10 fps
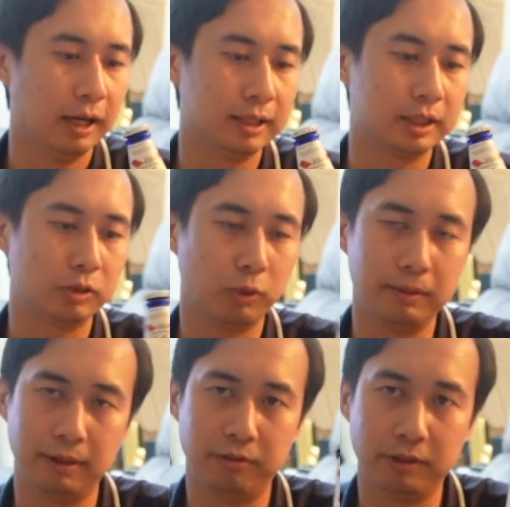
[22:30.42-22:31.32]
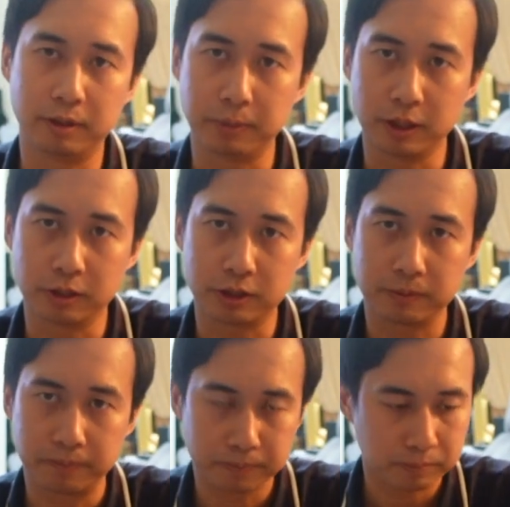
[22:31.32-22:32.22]
This is one of my favorite
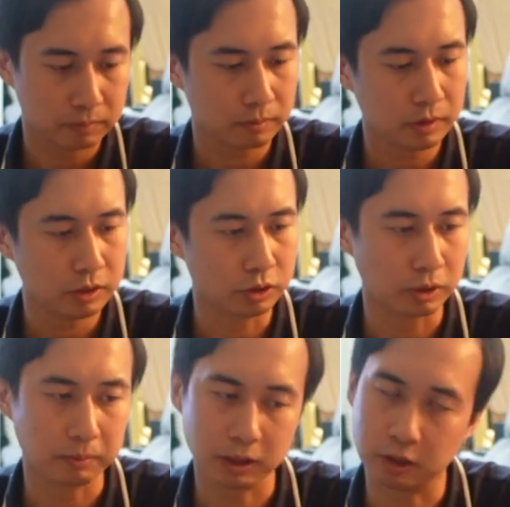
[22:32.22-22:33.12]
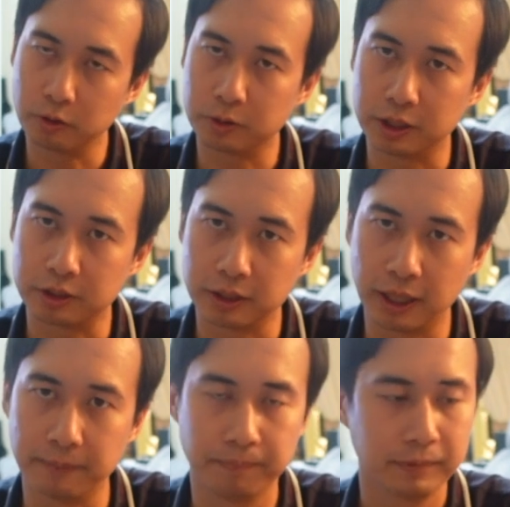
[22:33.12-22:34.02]
beers, so I'm going to go with this
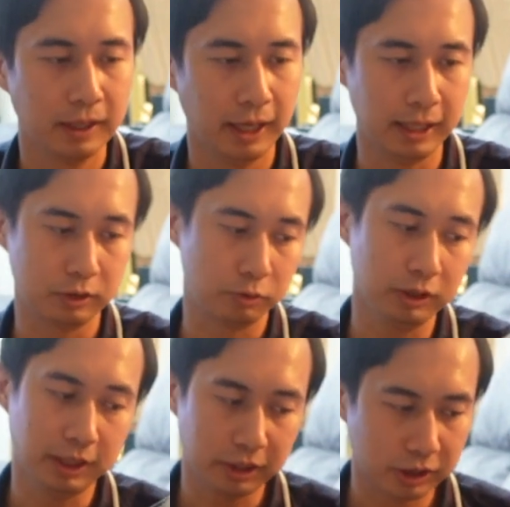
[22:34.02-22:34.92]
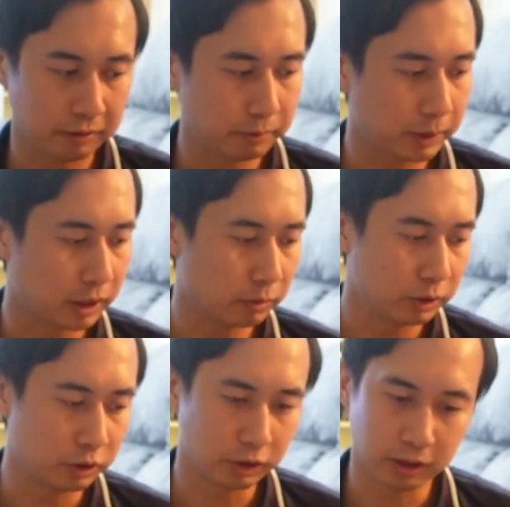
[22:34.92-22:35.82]
tonight. And it's really nice to have a beer
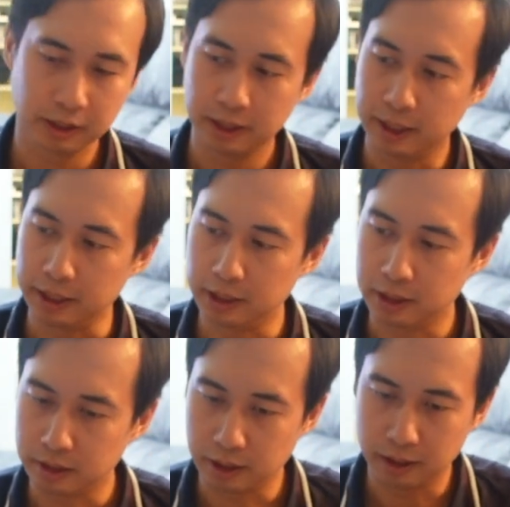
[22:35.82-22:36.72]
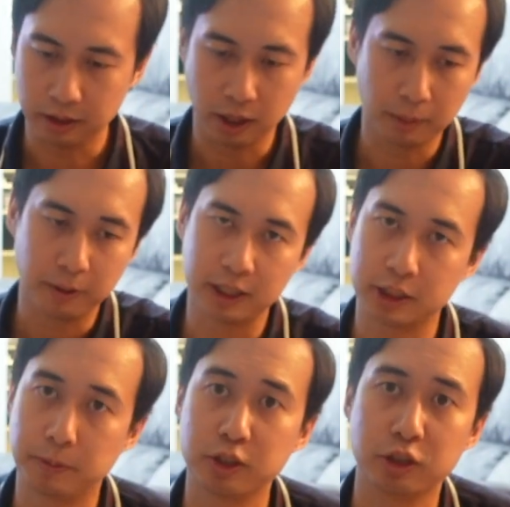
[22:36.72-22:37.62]
when you're eating hot pot,
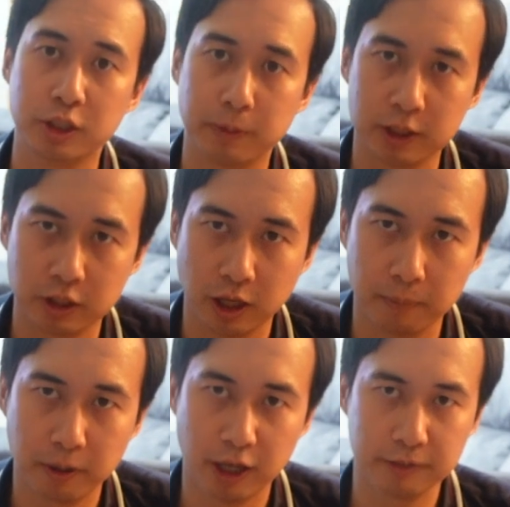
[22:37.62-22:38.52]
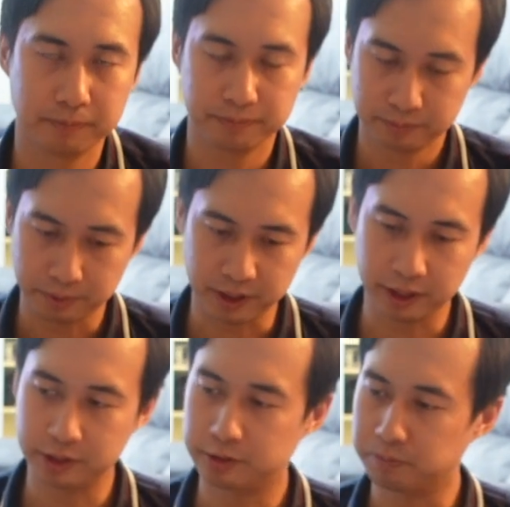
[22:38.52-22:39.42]
especially spicy hot pot,
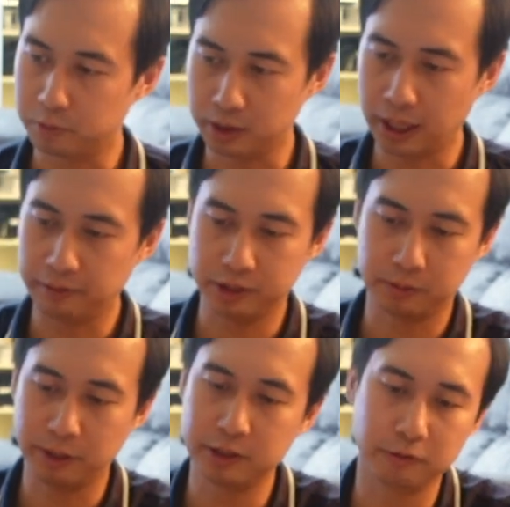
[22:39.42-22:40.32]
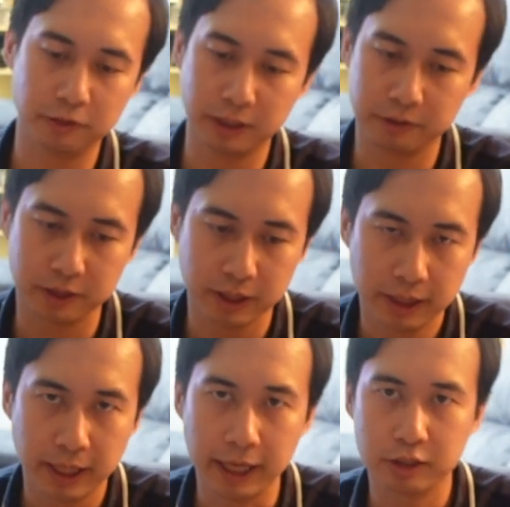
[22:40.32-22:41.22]
because you're going to have the spicy flavor
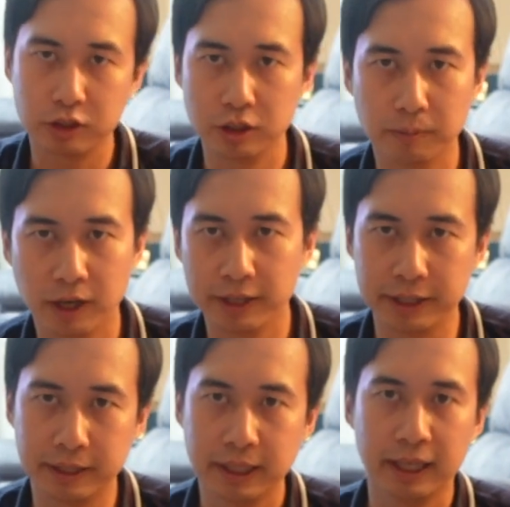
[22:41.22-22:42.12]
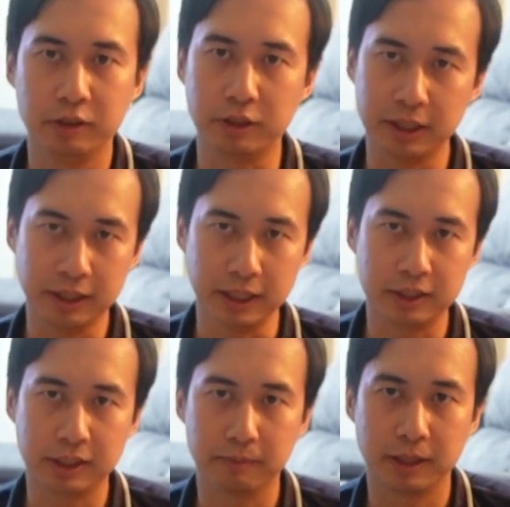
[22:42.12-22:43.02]
enter your body. You're going to need
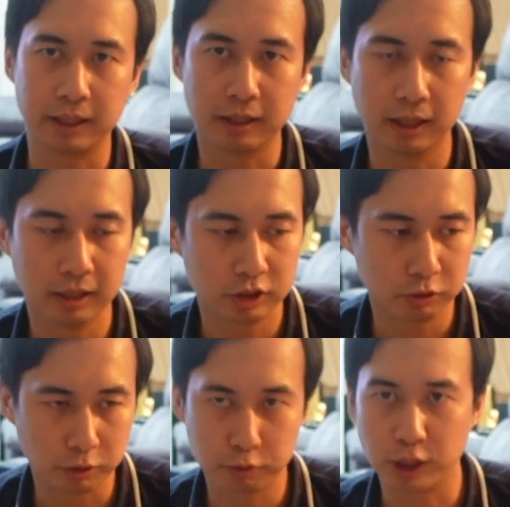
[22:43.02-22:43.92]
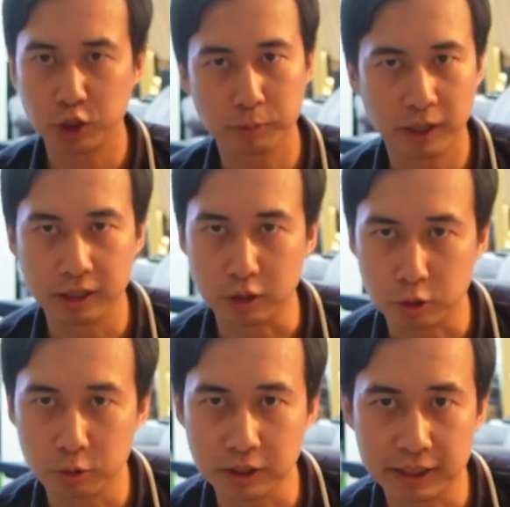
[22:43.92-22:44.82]
something to refresh your body to
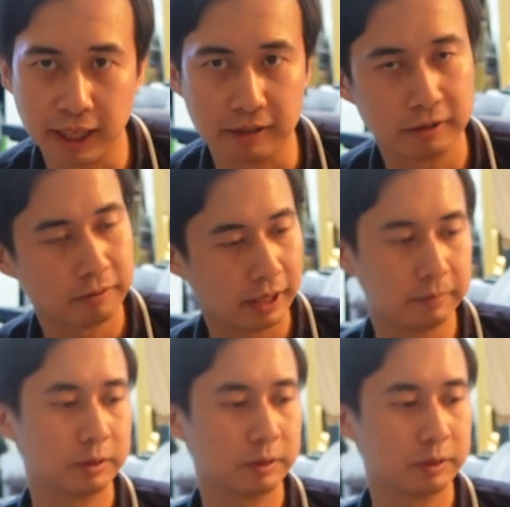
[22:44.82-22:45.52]
cool it down, right?